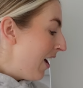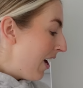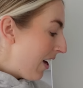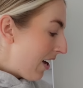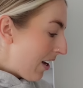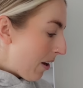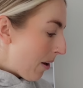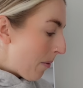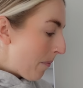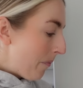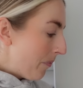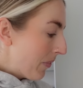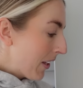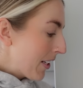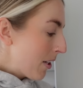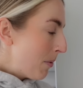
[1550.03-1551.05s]

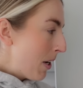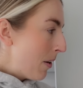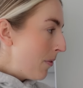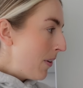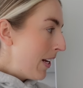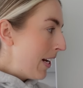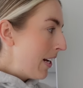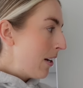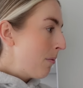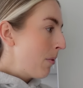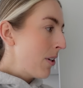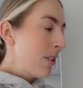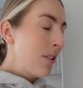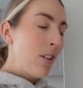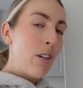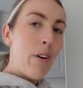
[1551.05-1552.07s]
Um, so I'm definitely in my
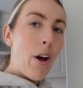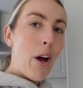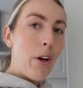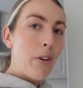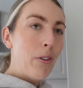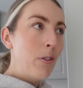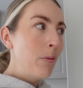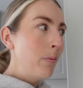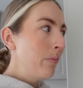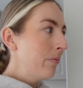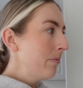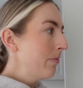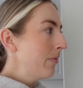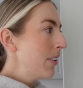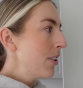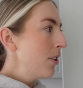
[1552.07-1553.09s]
sort of home,
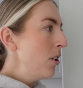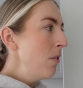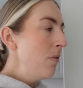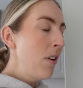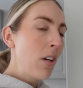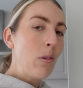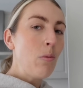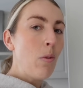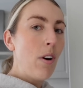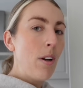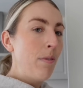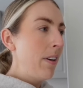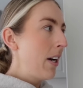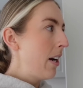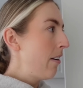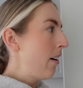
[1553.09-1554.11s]
sort of like wife
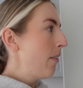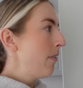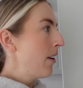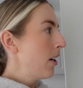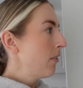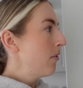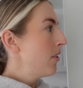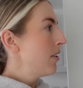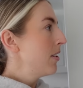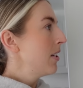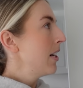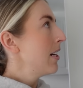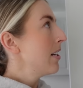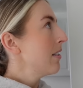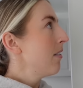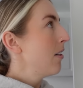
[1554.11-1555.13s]
era. I feel like Russ
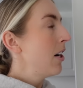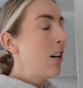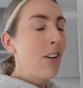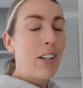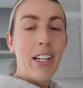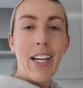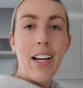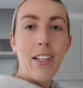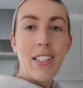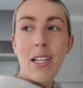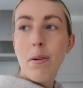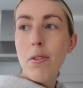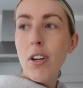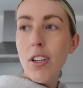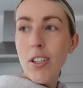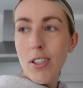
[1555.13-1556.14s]
is very lucky. I did
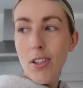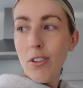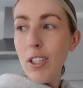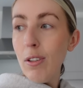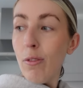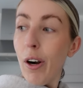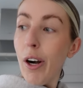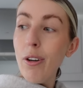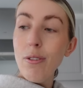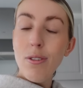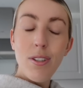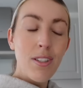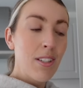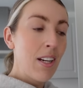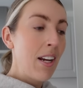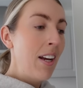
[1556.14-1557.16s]
a nice Sunday
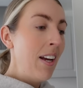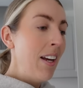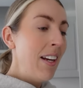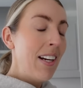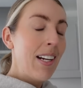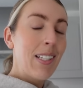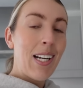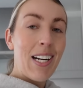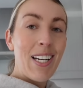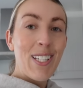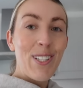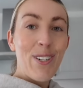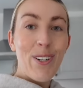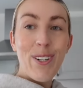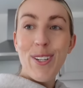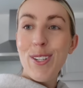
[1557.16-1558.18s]
roast. He's had his
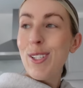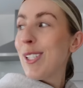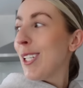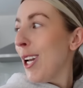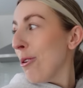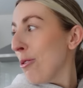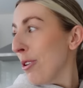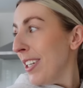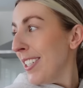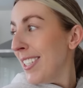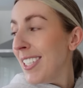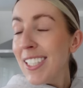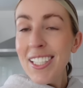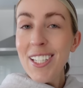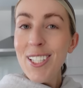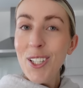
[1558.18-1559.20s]
nice slow cooker
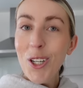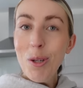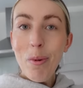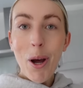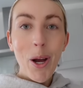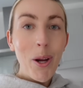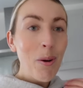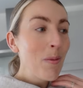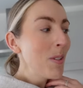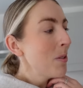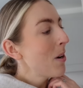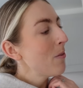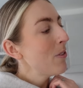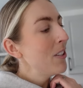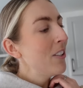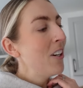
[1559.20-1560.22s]
dinners to come home to
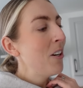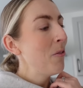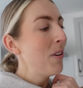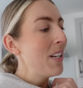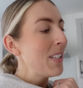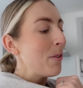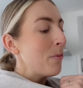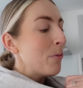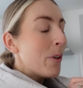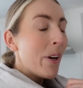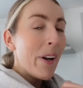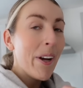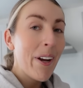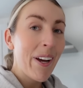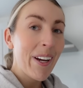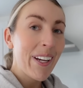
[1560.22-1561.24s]
every night when he's at
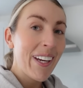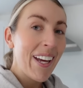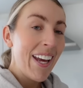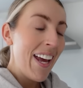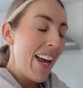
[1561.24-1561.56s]
work.